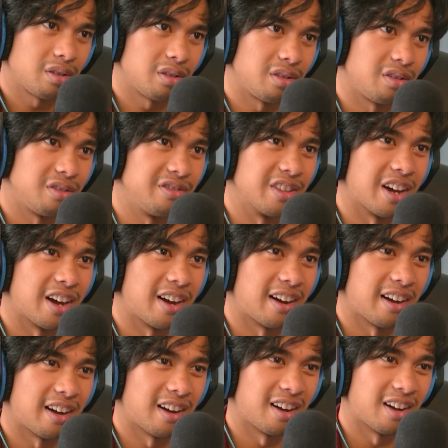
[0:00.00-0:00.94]

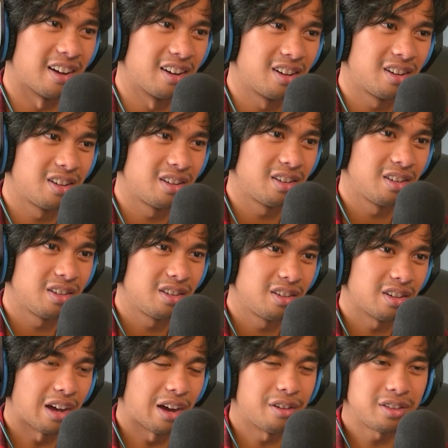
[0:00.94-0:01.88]
Nah.
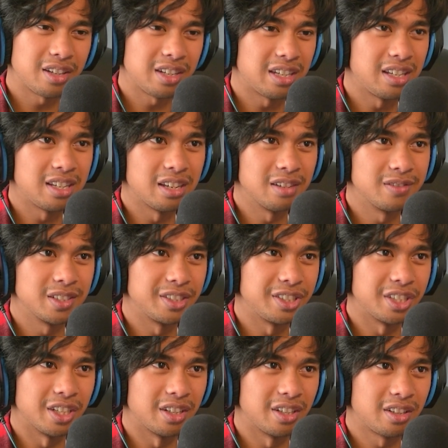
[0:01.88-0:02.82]
I don't think he gives a
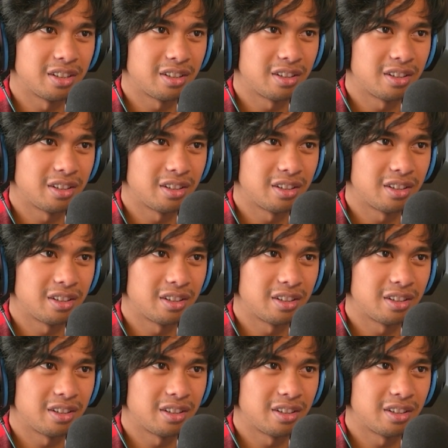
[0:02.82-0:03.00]
shit.